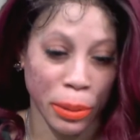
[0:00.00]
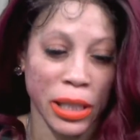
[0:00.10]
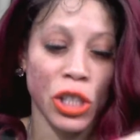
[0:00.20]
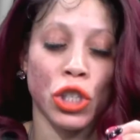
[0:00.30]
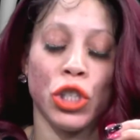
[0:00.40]

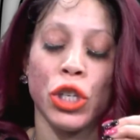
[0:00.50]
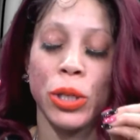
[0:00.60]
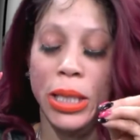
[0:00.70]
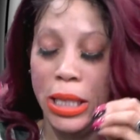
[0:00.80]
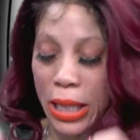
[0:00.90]
Please
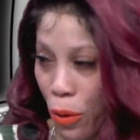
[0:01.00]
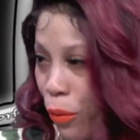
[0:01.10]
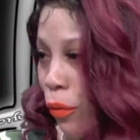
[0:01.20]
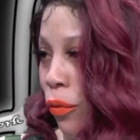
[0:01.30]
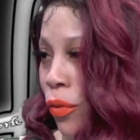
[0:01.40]

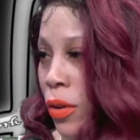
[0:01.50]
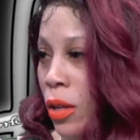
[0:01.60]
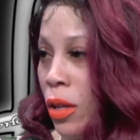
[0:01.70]
yourself. Right.